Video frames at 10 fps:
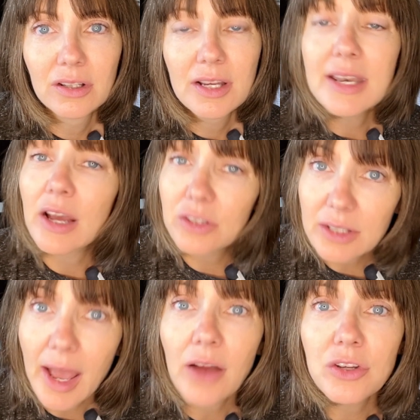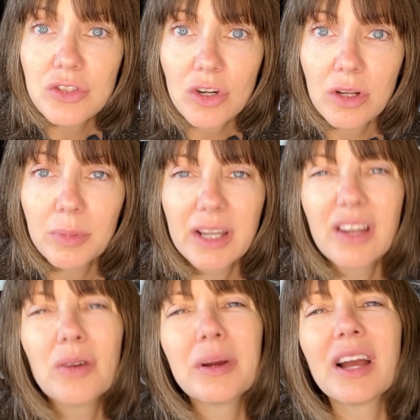Now, now you start complaining,
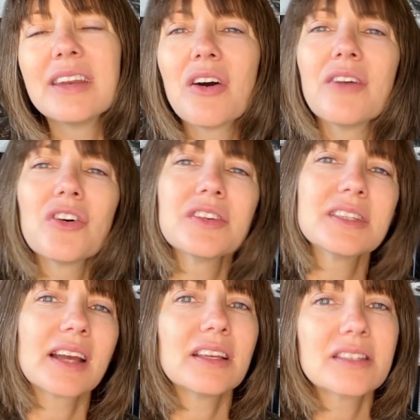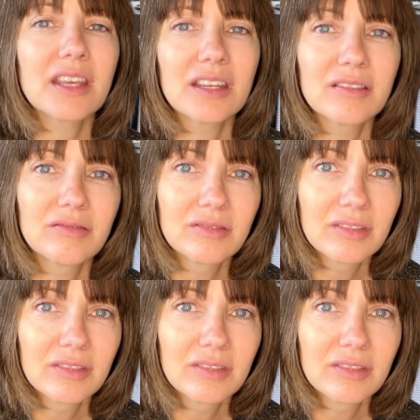oh my God, now I have all this saggy skin.